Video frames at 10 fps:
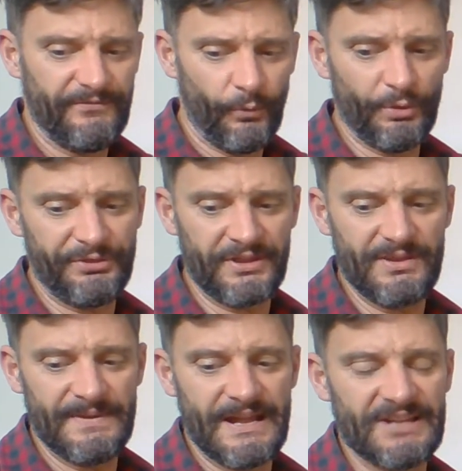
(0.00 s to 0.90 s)
Fourth thing
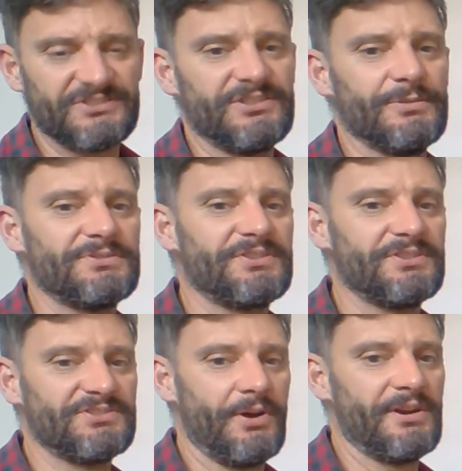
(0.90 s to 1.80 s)
you've been asked to do is to
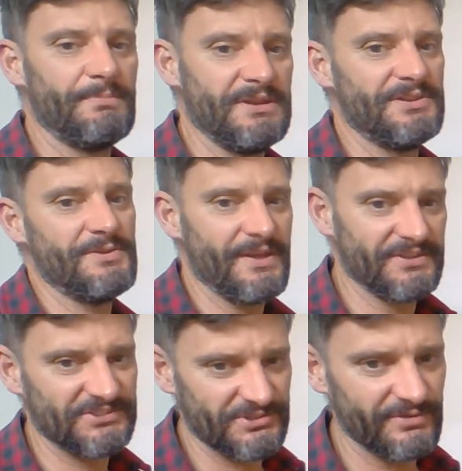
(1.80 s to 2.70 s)
design a menu. Now,
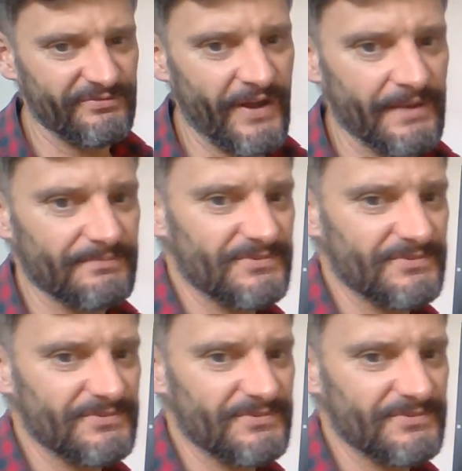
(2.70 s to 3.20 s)
this is good fun.